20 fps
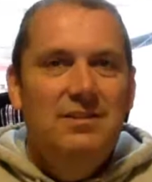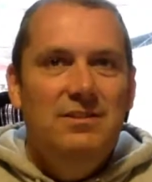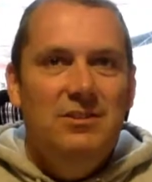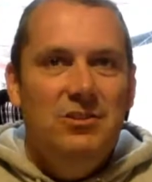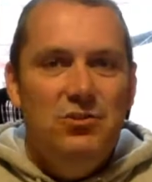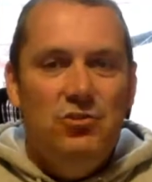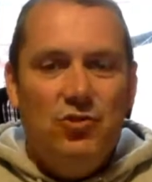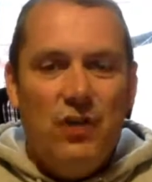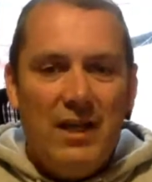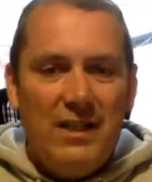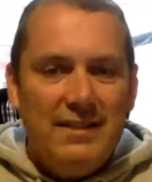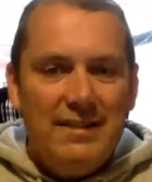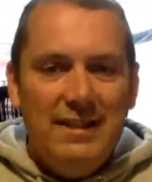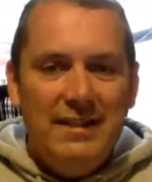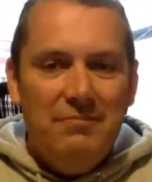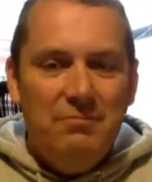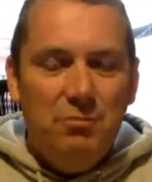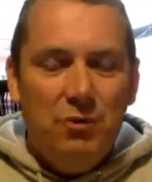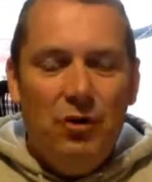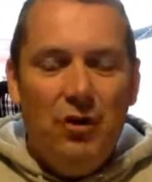
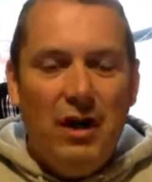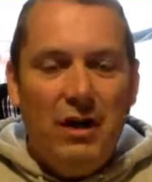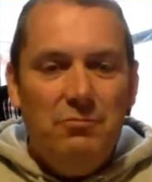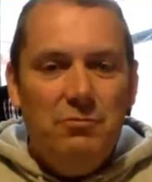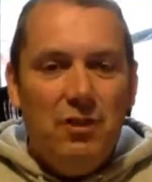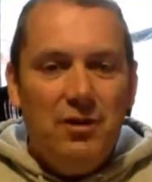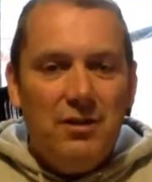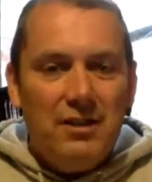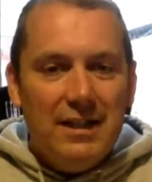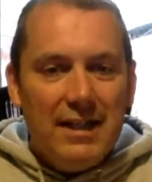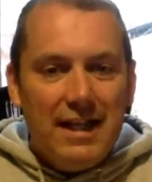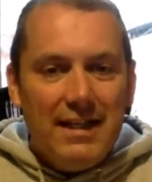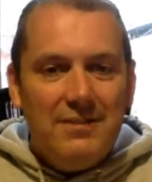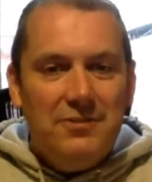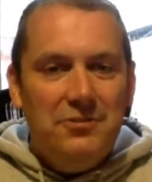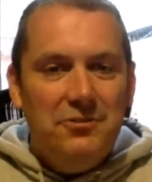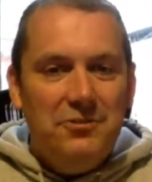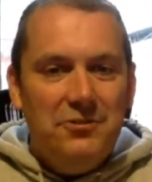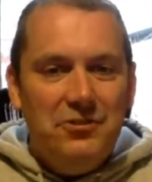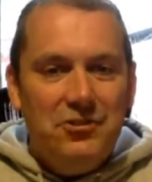stressing, but I'm not going to get
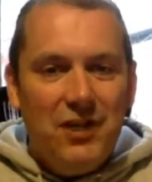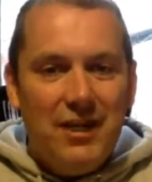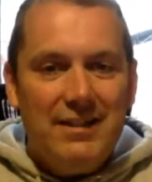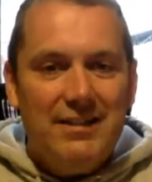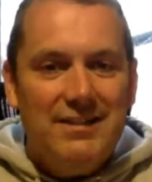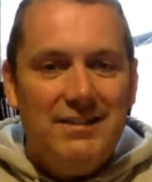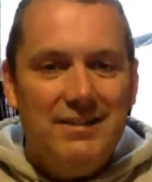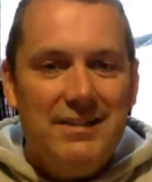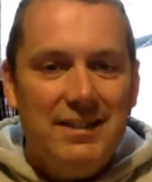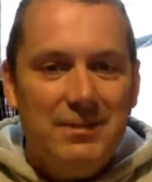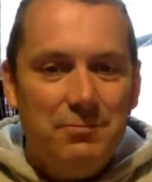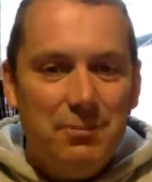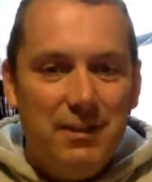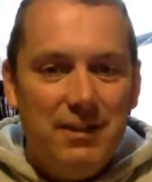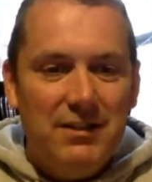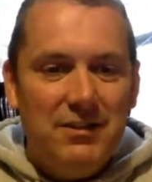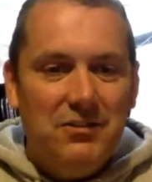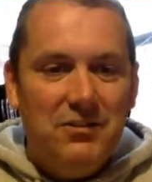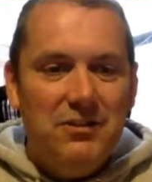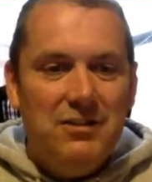too stressed because it's been
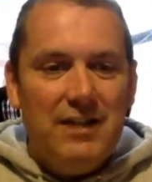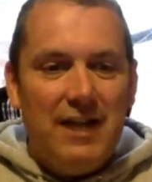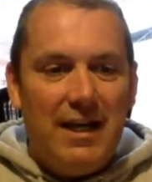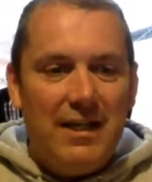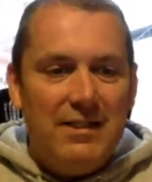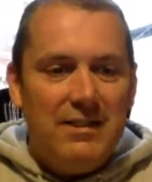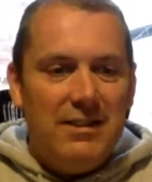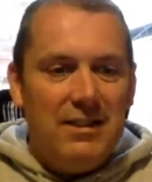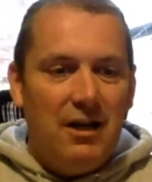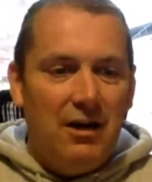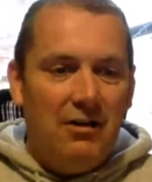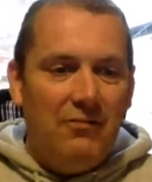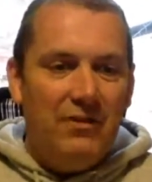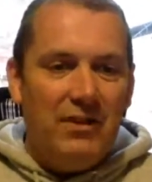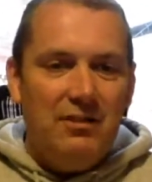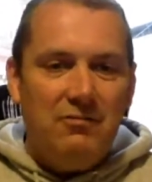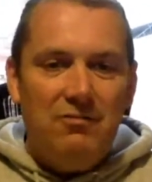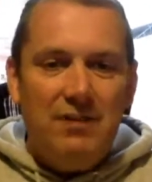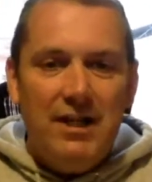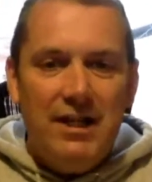a good day. I've
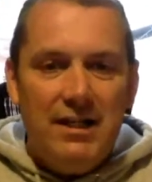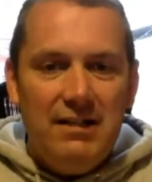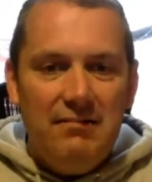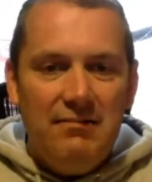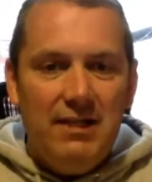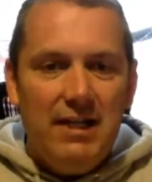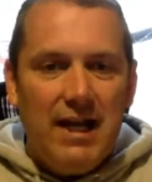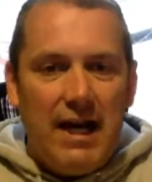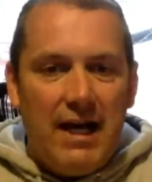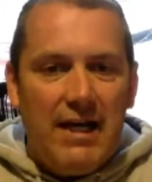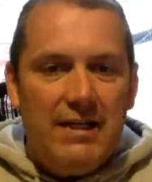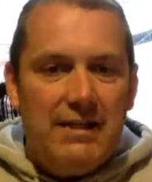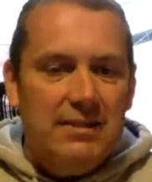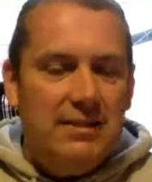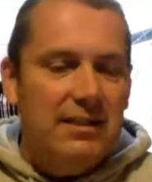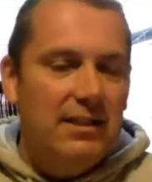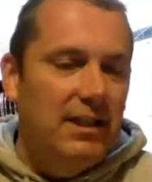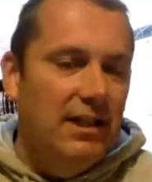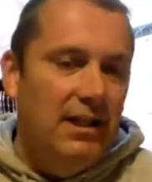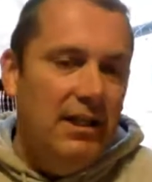had a really
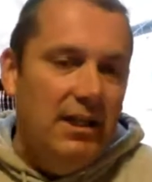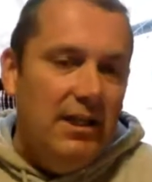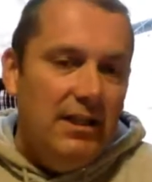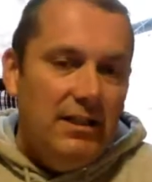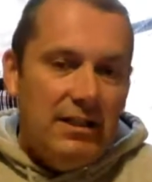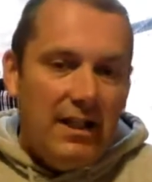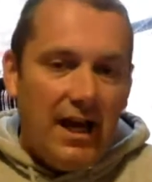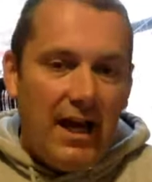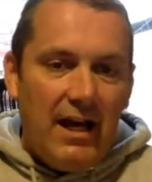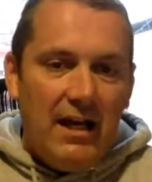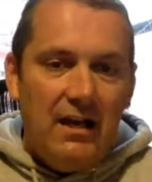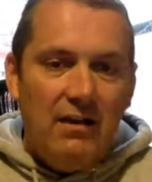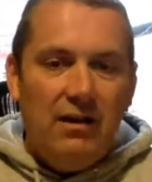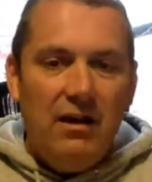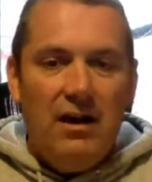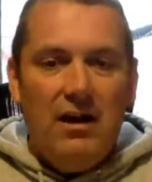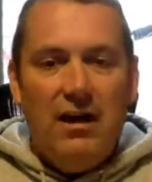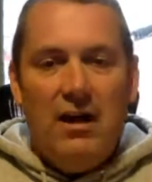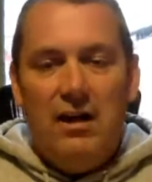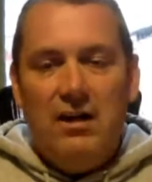relaxed day.
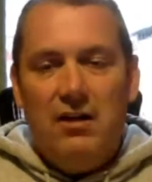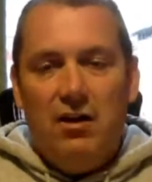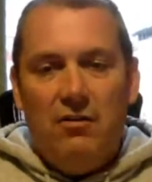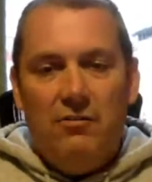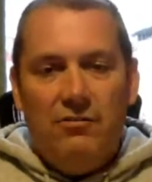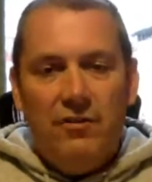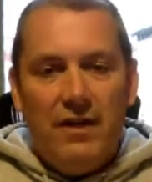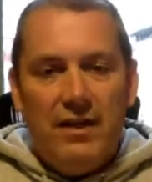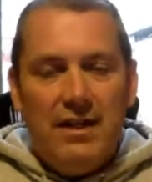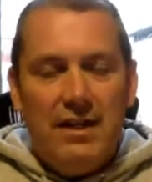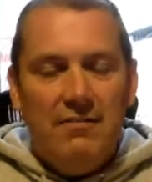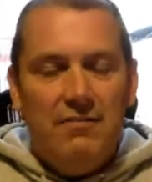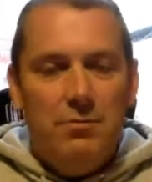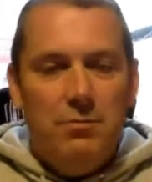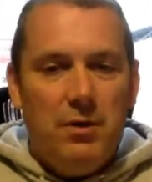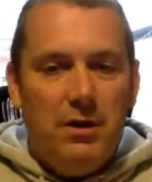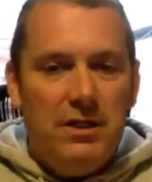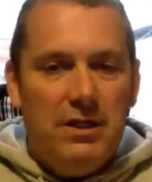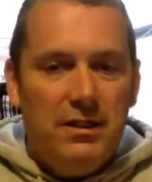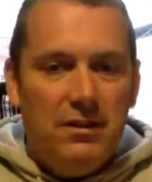I can't thank
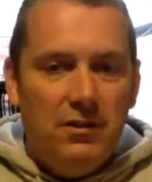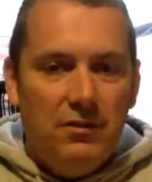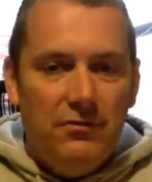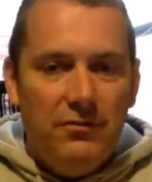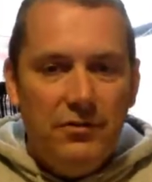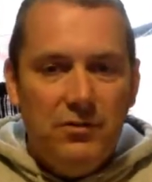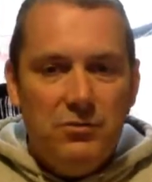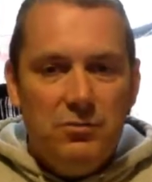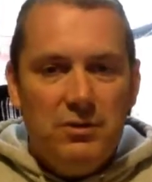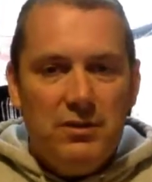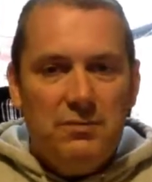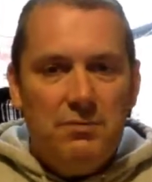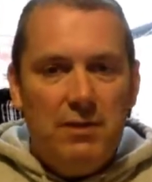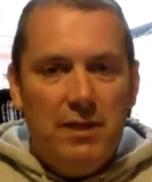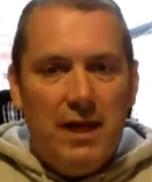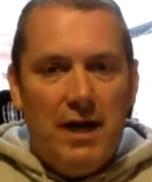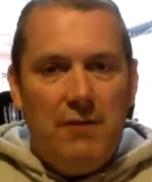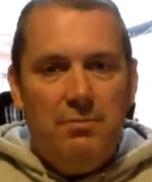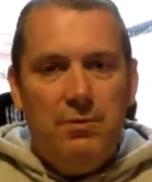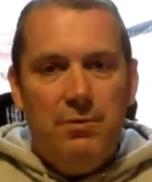everybody enough who's wished me
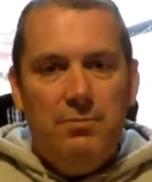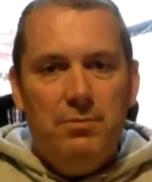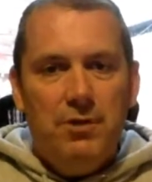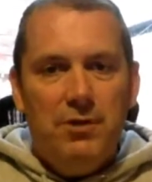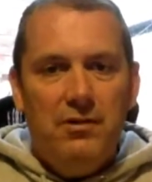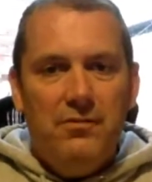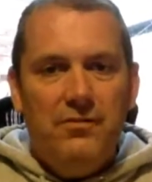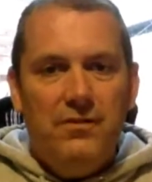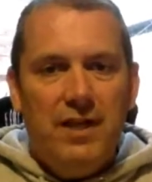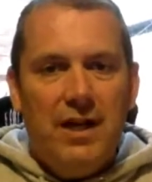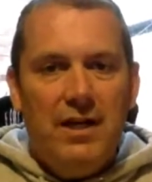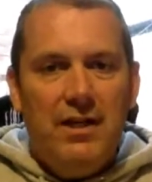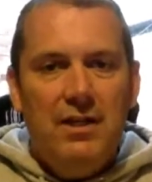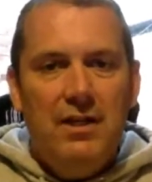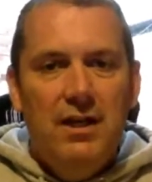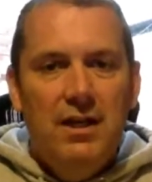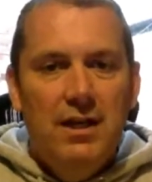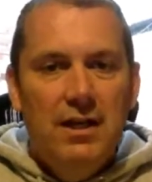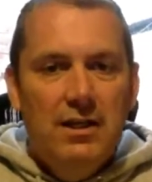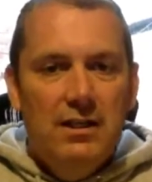a happy birthday,
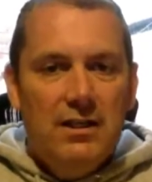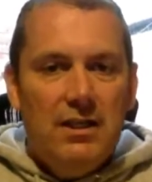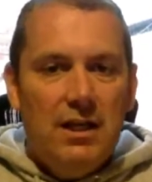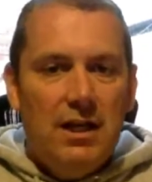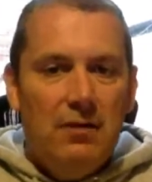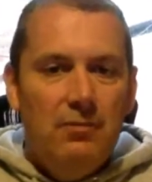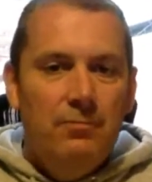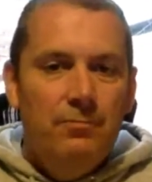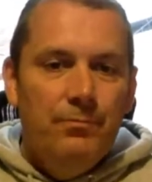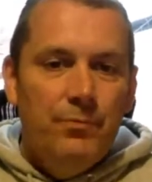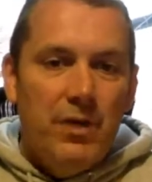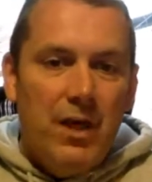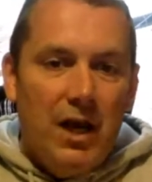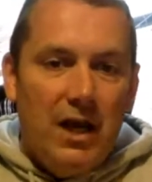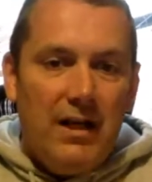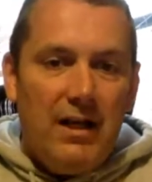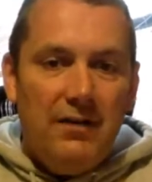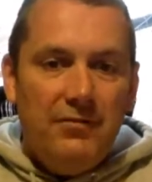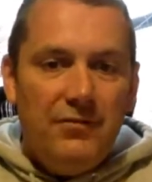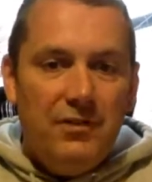and
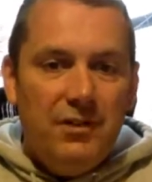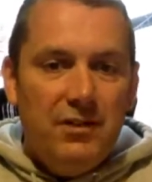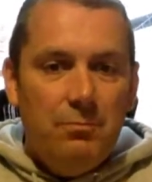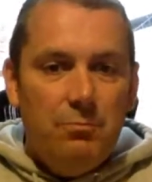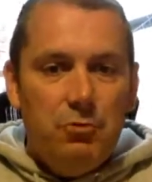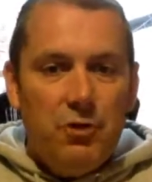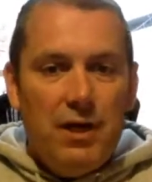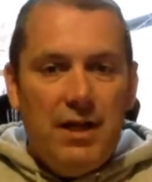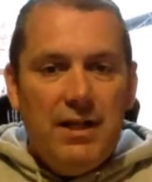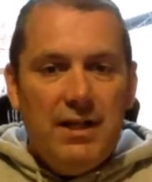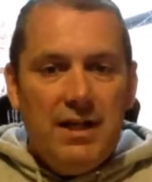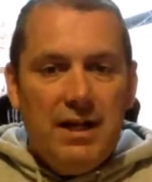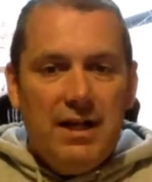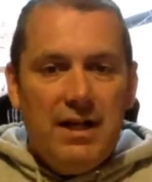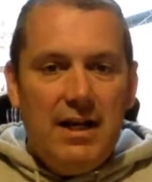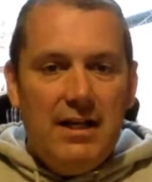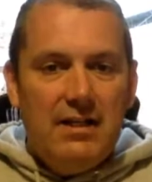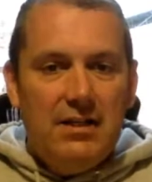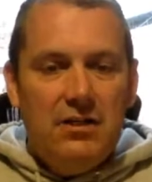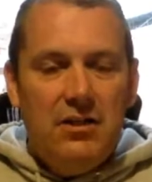after the break I
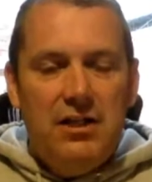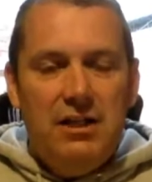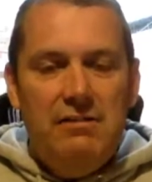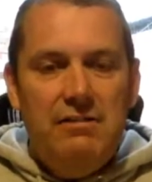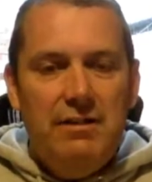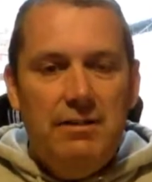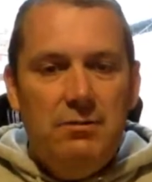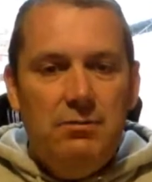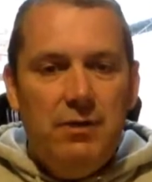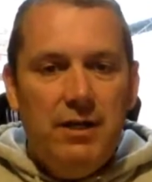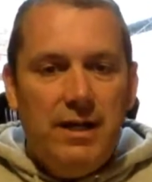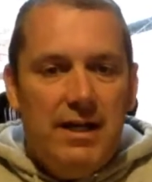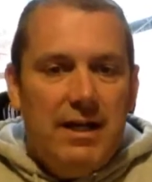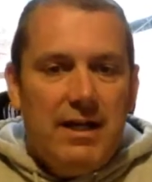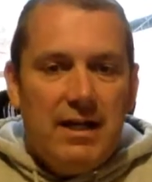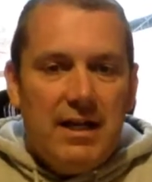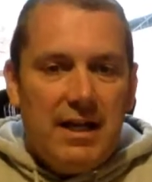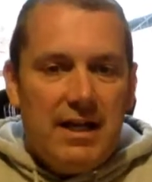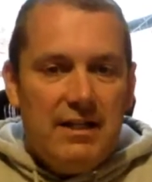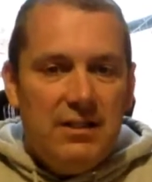had earlier in the
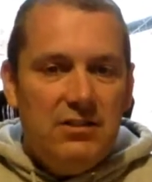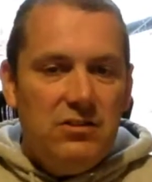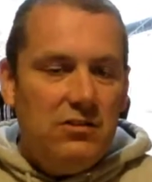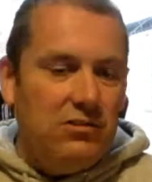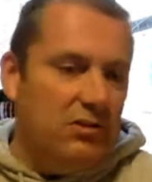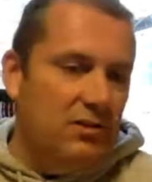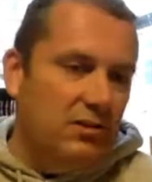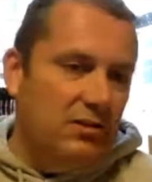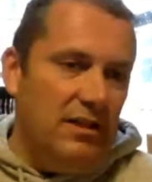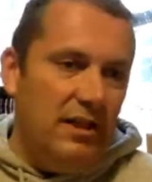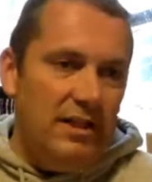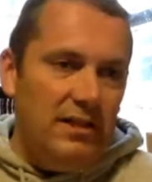week, it's just